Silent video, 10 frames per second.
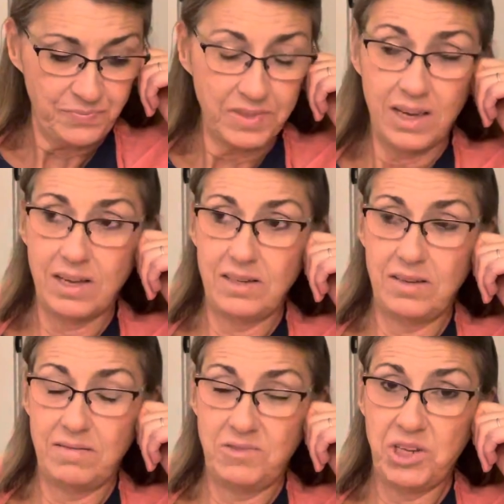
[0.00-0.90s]

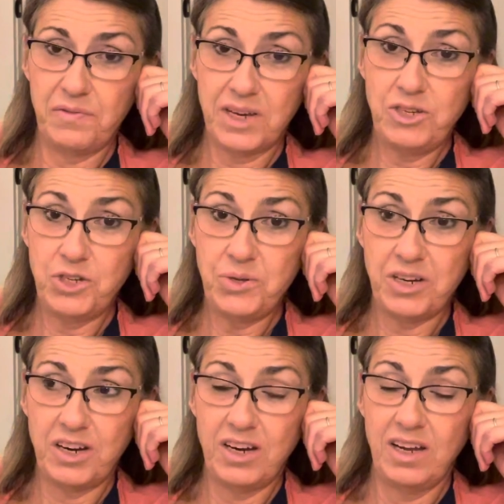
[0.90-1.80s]
And JFK
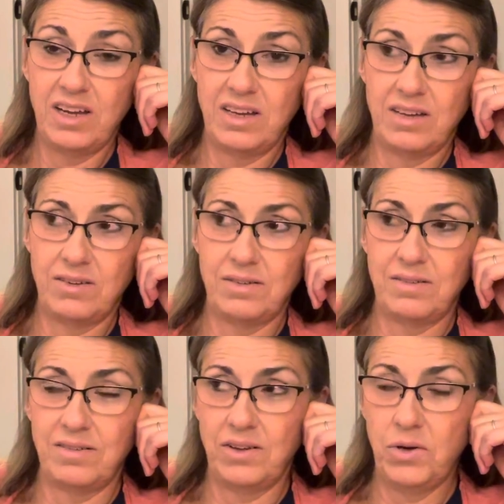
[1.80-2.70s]
Jr.,
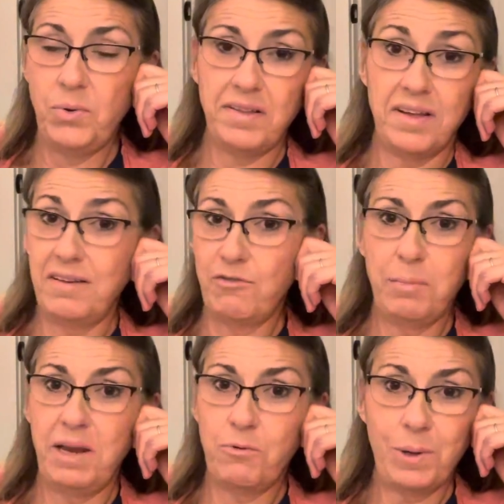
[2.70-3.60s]
who is
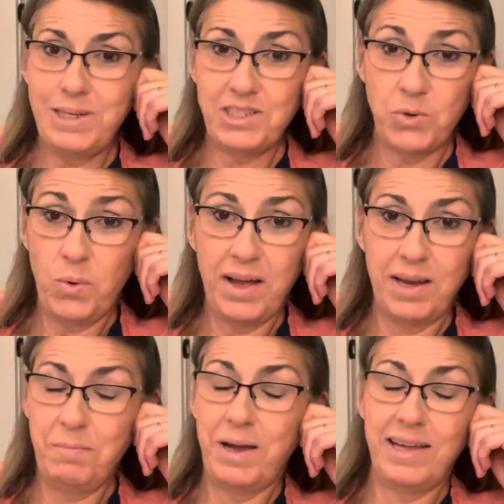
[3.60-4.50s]
everybody rolled into
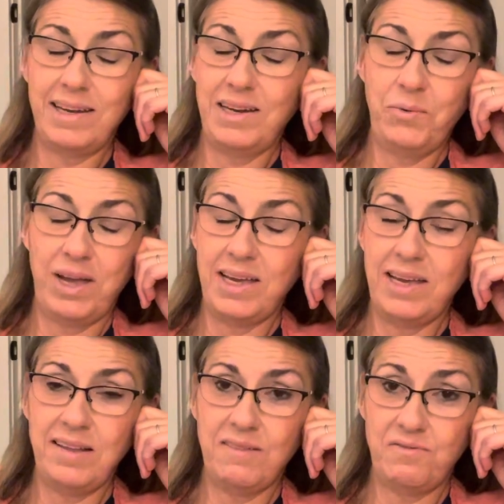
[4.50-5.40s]
one, but anyway,
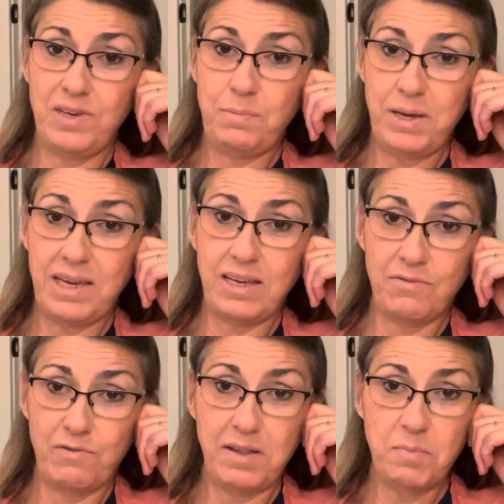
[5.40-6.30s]
he's VP,
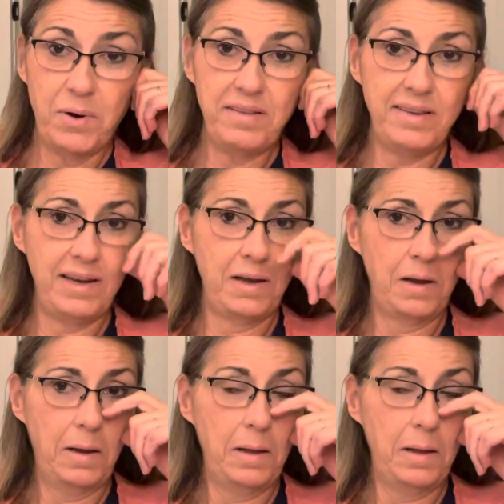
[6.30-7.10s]
vice president.